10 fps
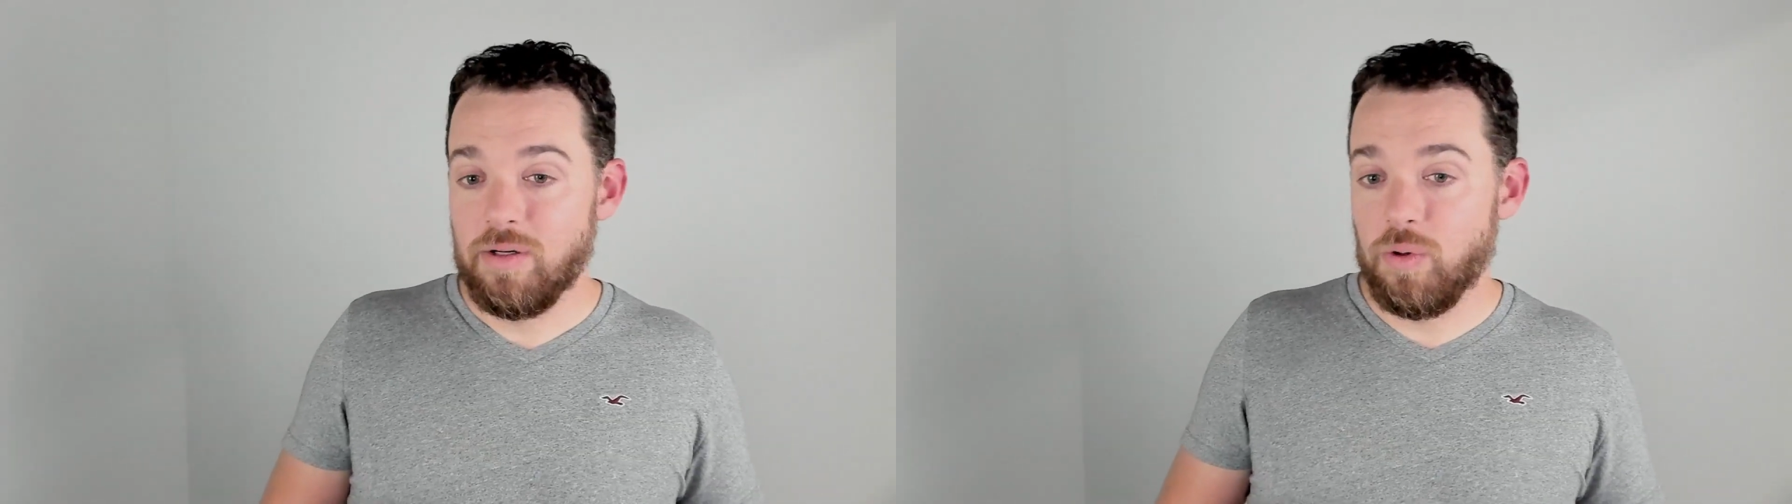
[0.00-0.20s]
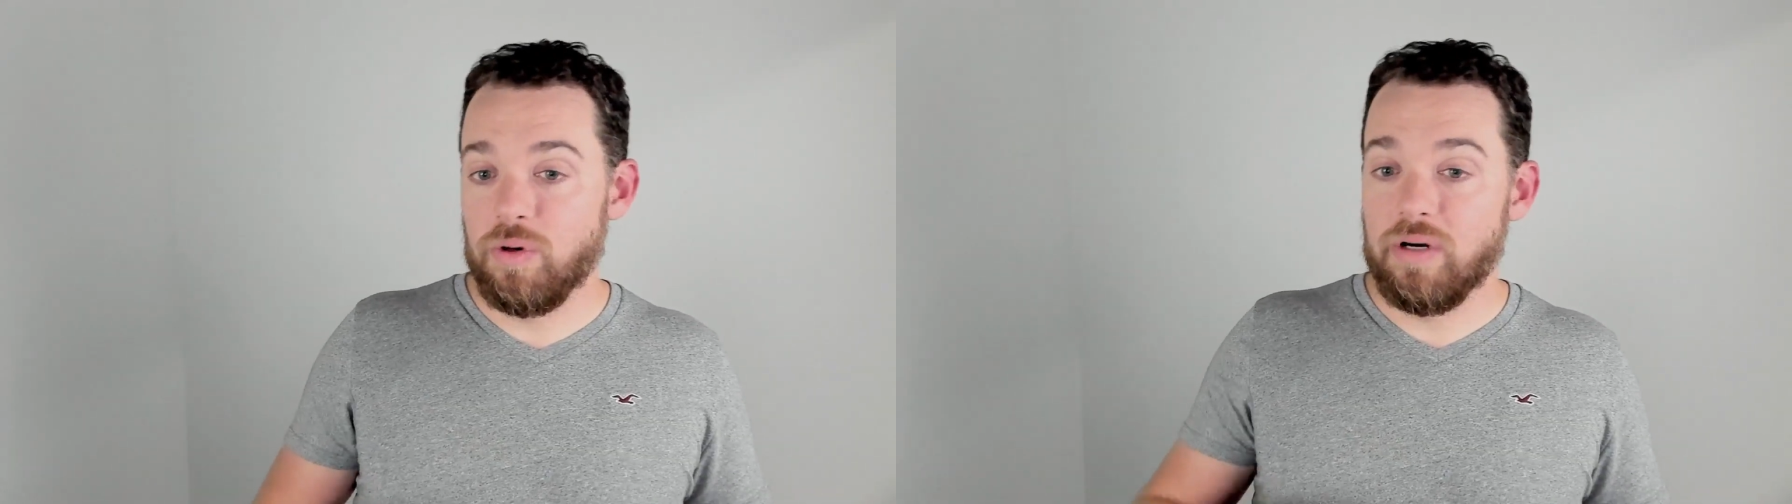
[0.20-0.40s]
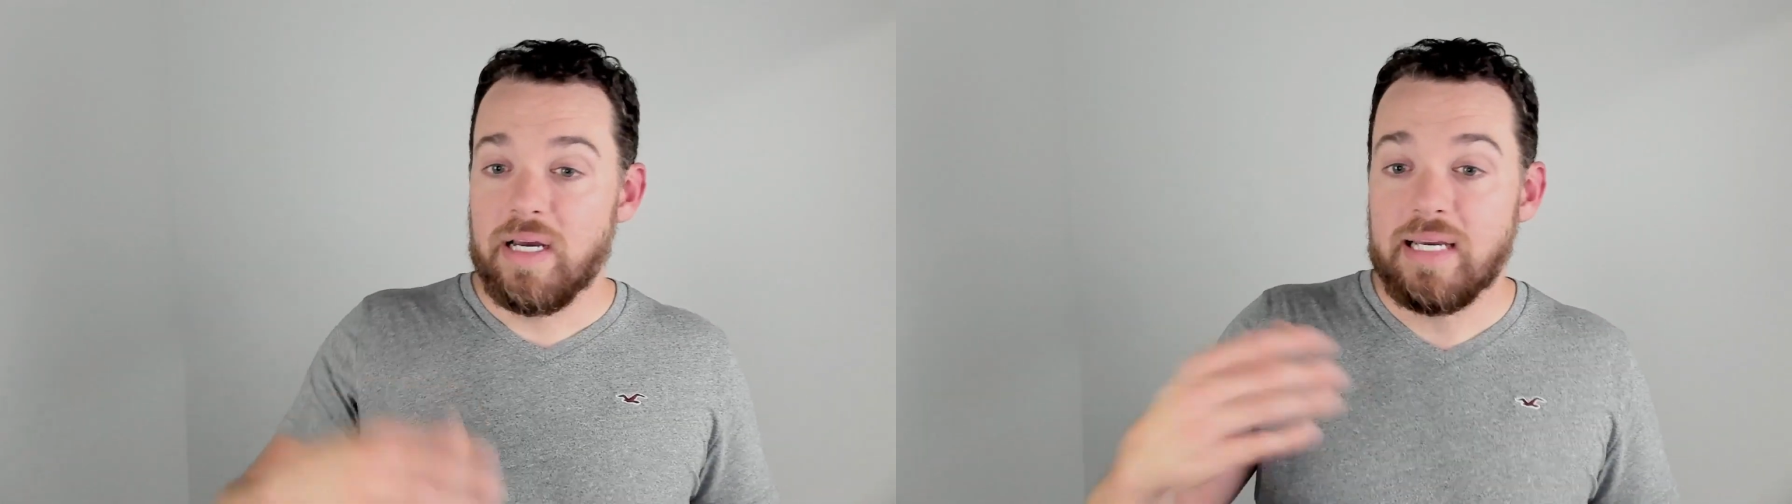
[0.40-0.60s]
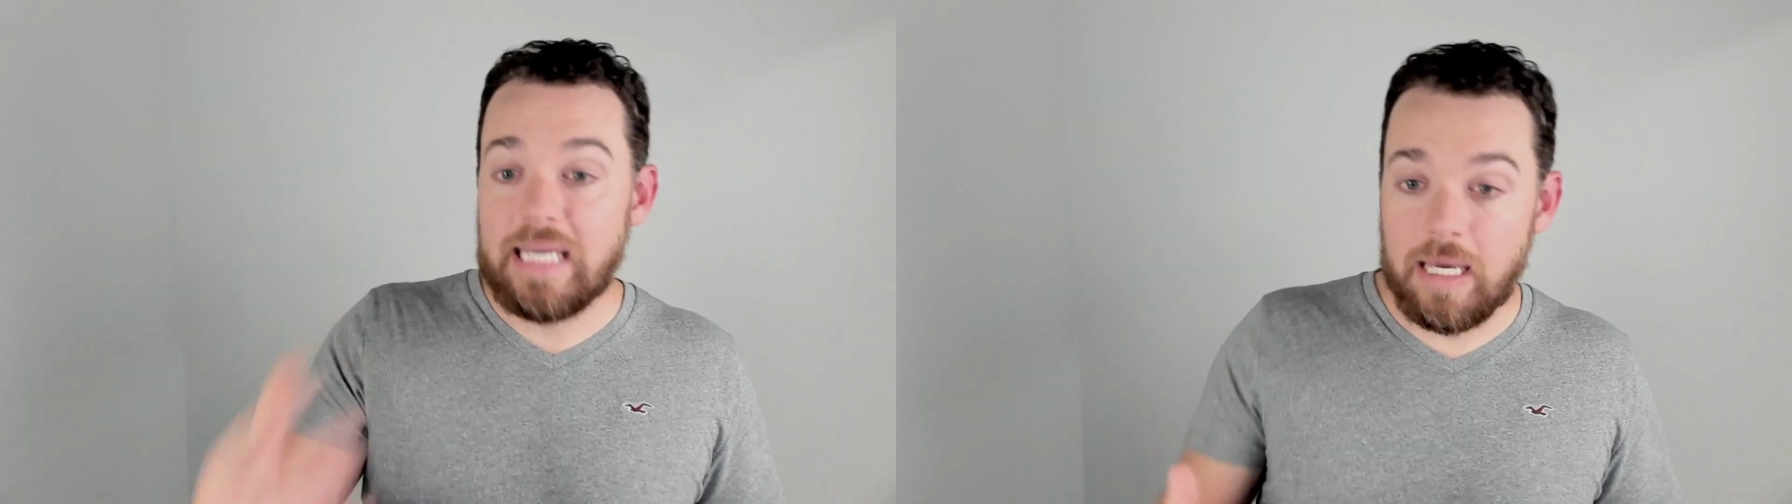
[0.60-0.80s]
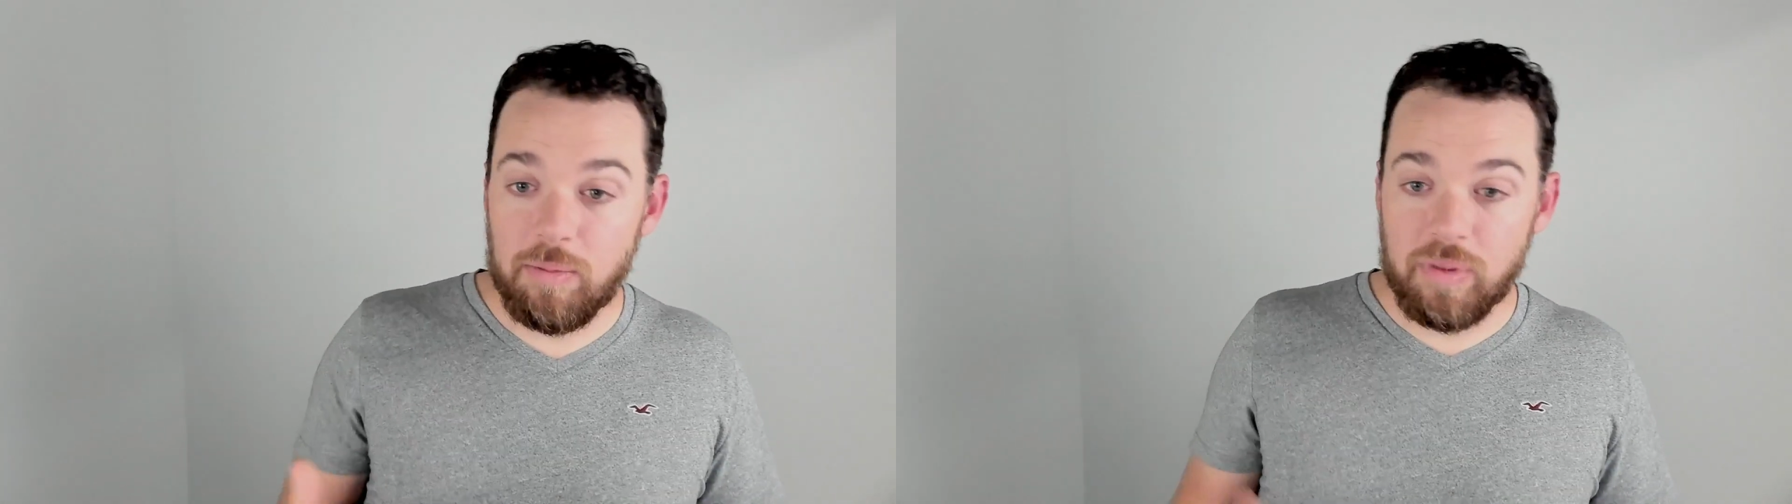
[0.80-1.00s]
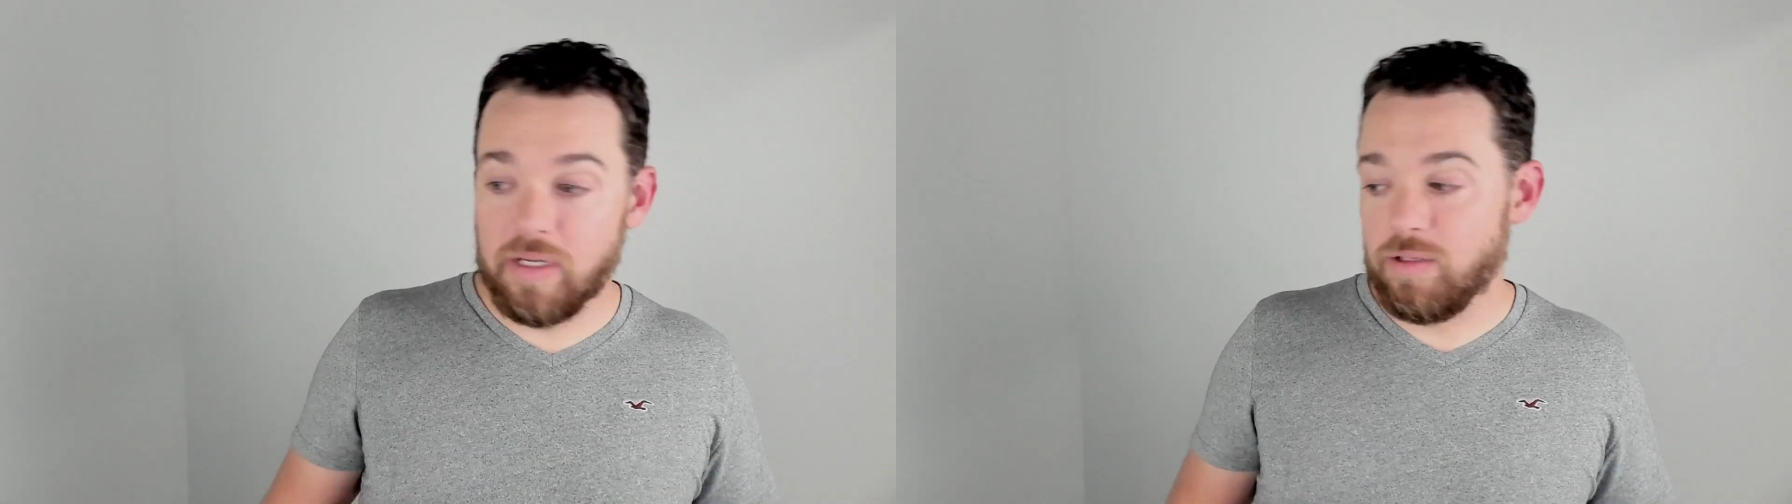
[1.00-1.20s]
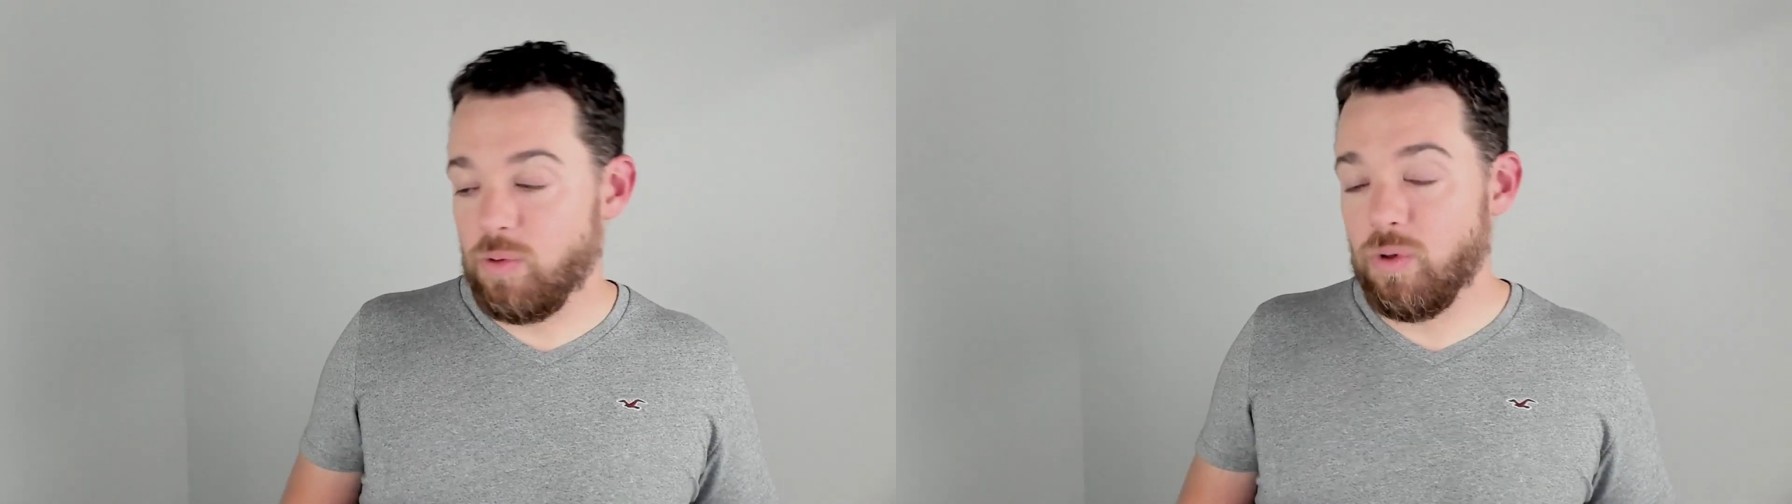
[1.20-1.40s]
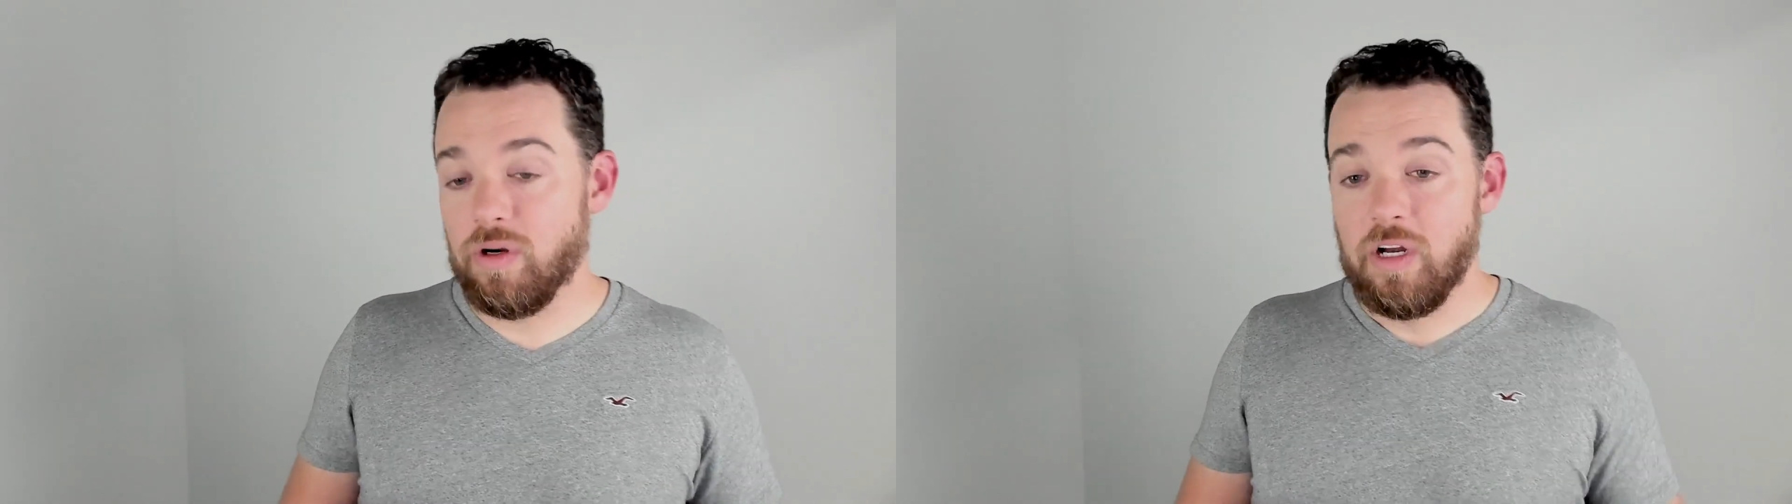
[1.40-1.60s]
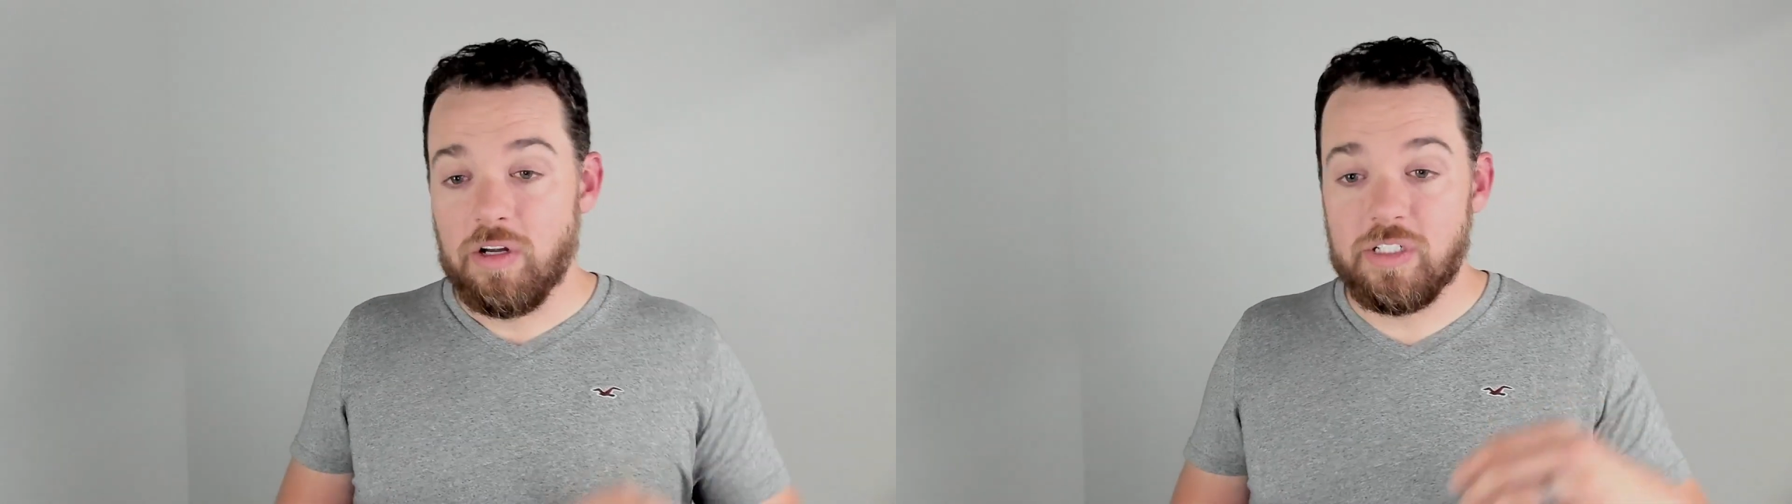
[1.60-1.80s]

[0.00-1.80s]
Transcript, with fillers: or gambling or